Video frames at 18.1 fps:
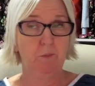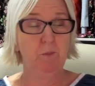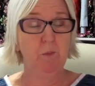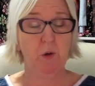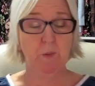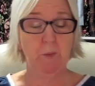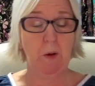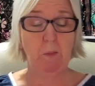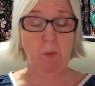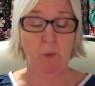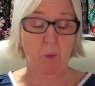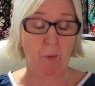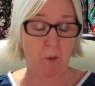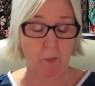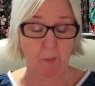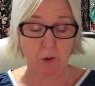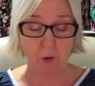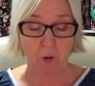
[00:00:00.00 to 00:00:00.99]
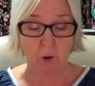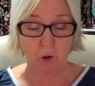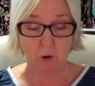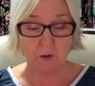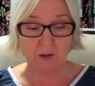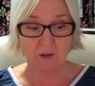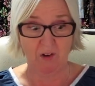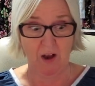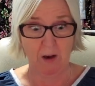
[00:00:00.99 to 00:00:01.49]
Most people probably go, it
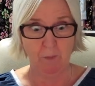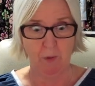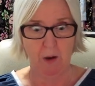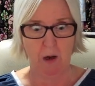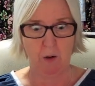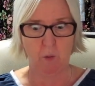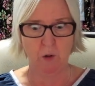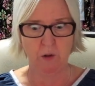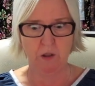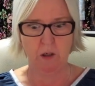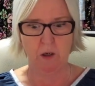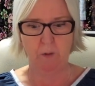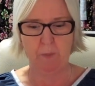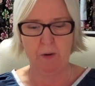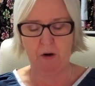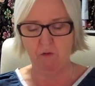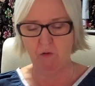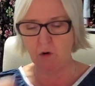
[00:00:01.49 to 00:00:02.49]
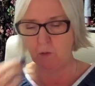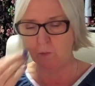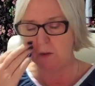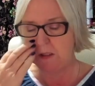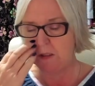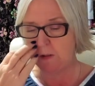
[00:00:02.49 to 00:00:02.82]
looks fine, but I want it a bit roomy.